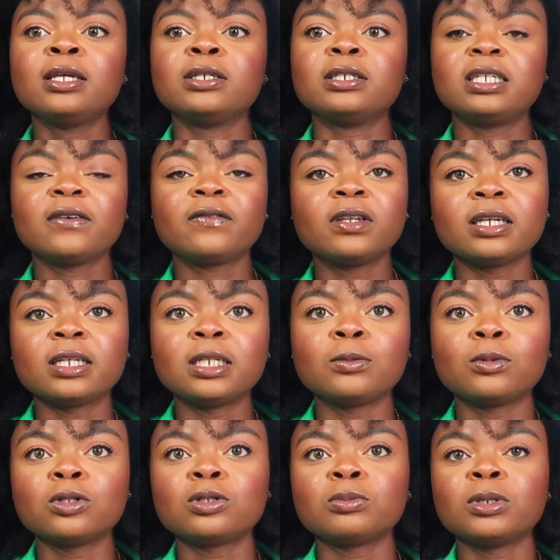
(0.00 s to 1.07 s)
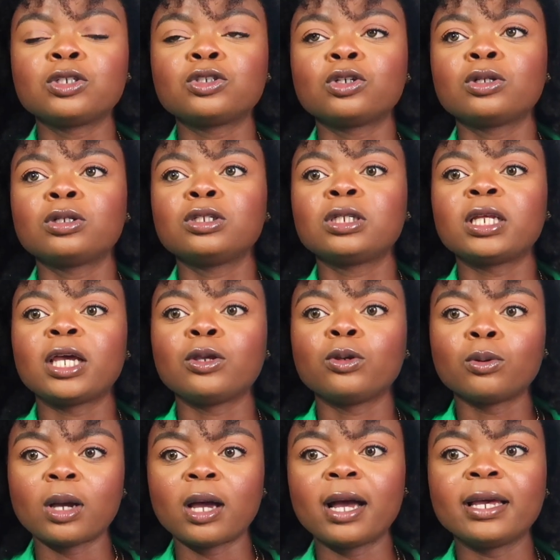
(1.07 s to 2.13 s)
you definitely want to make sure that
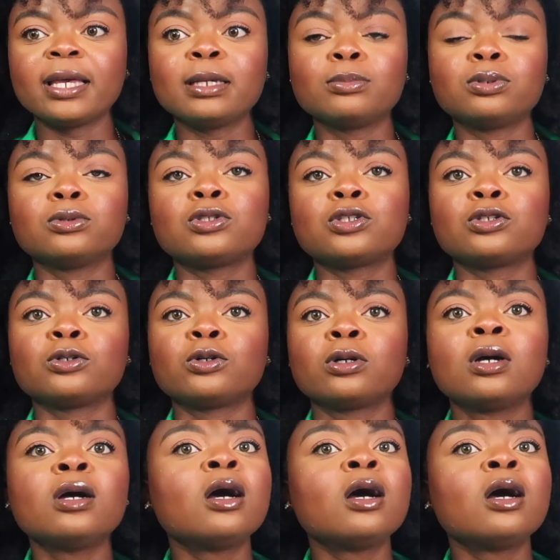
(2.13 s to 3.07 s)
you are able to